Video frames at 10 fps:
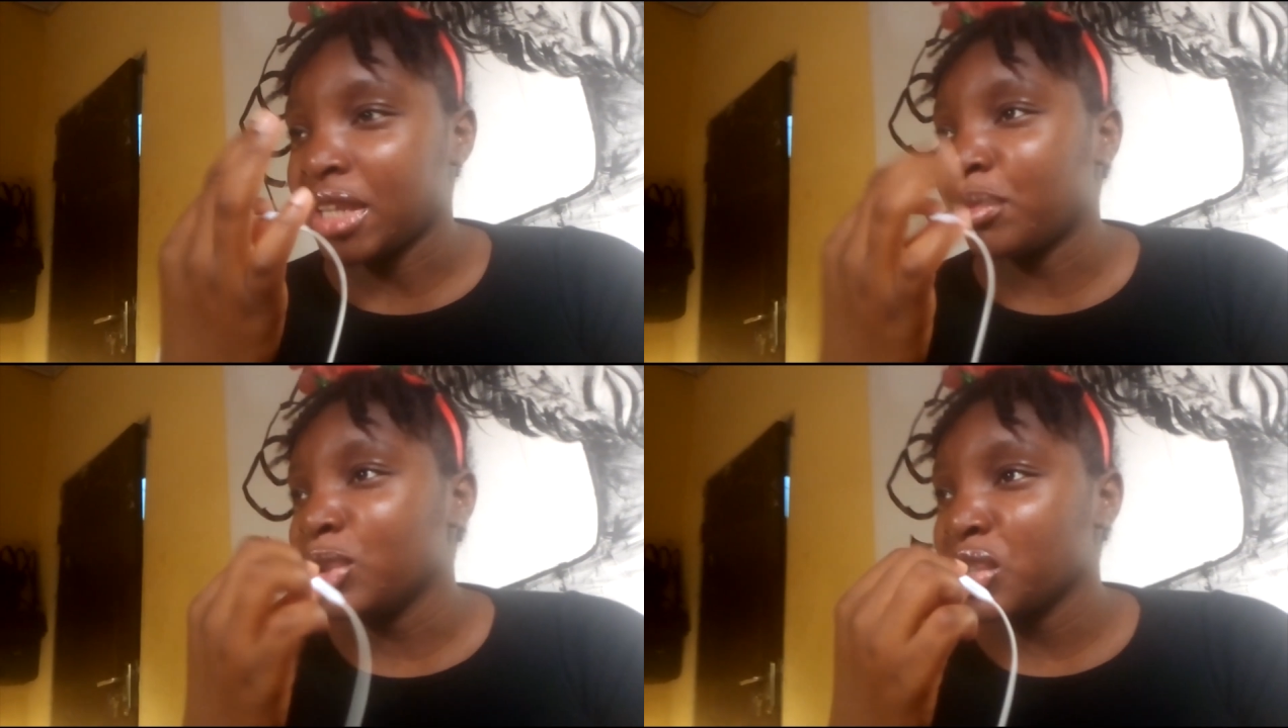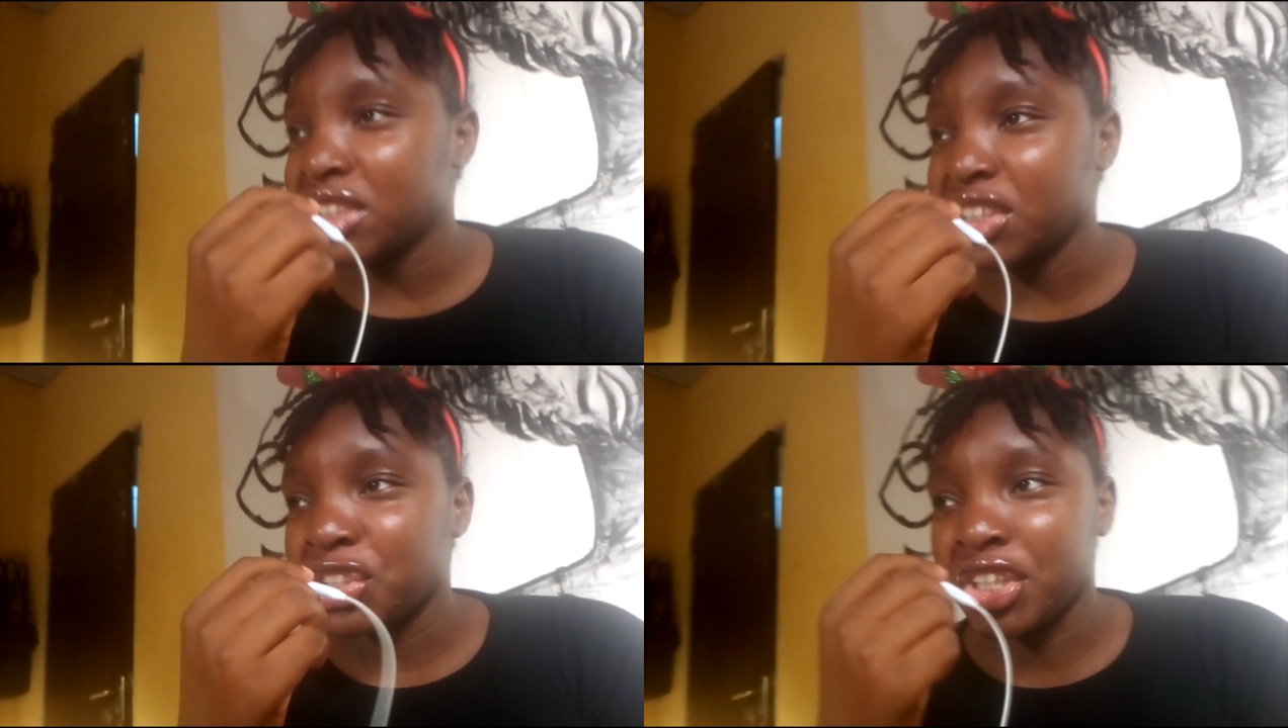I'm not
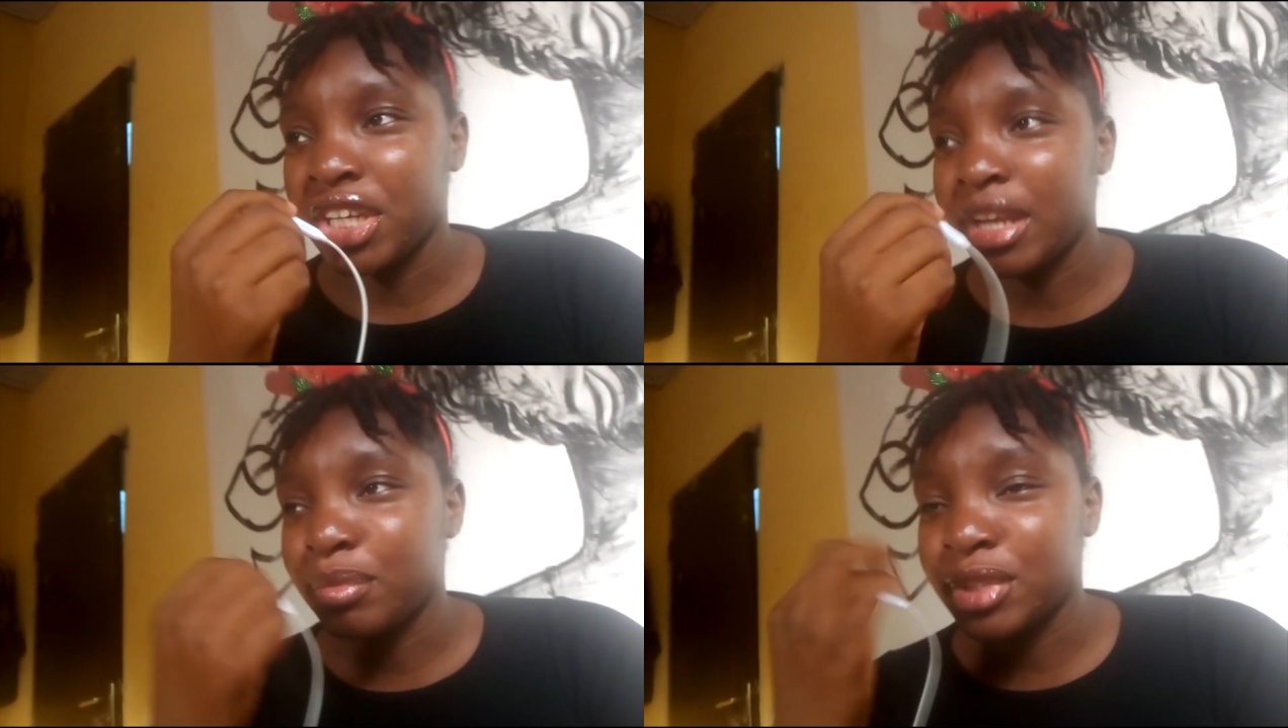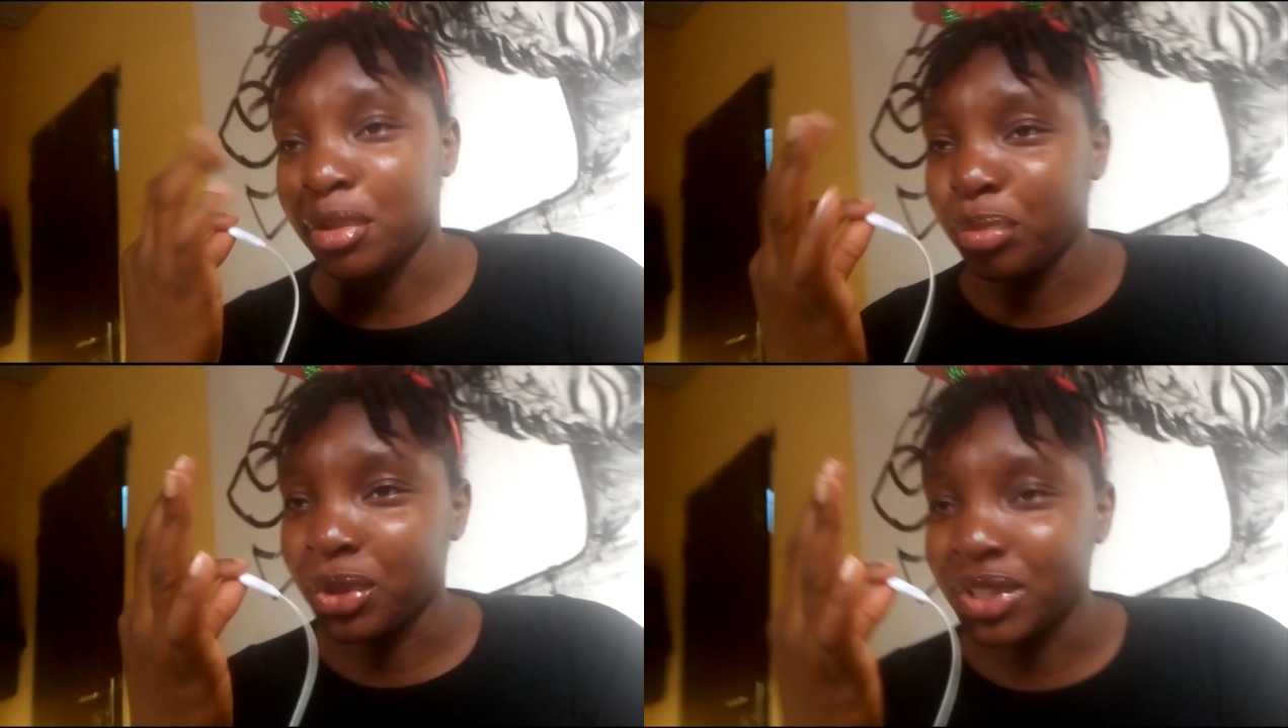just saying chicken, I'm
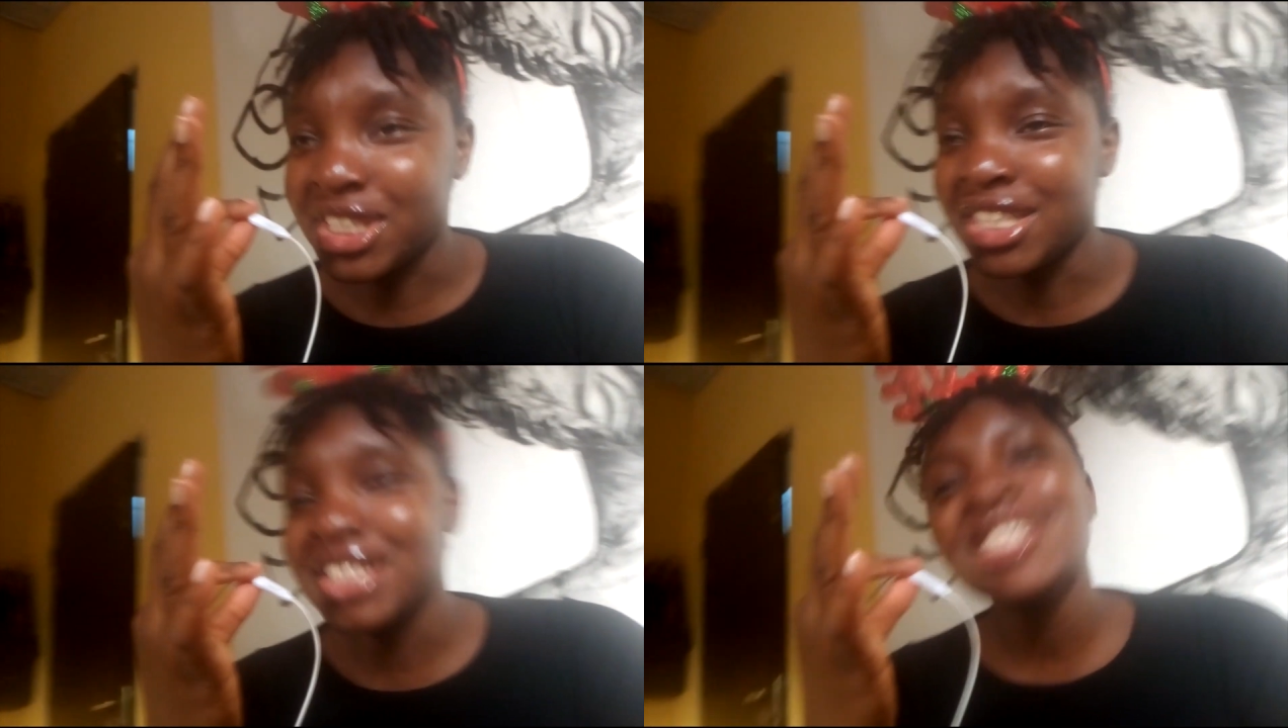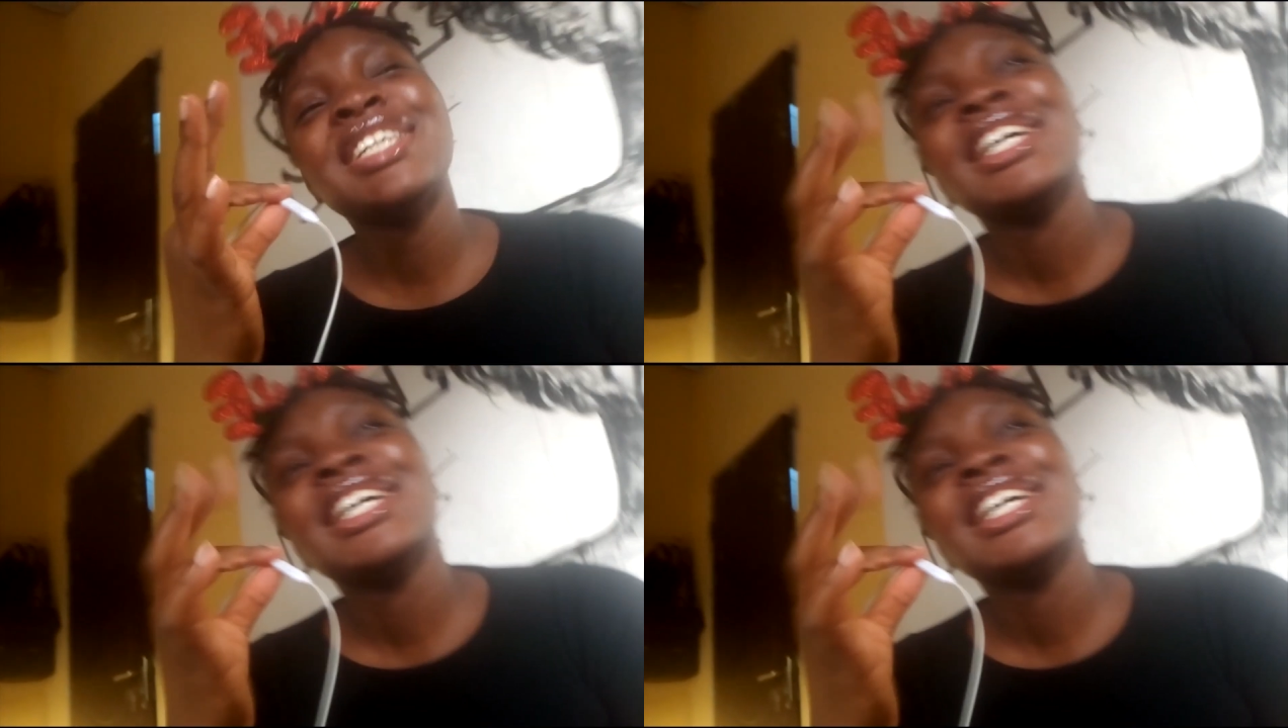seeing protein.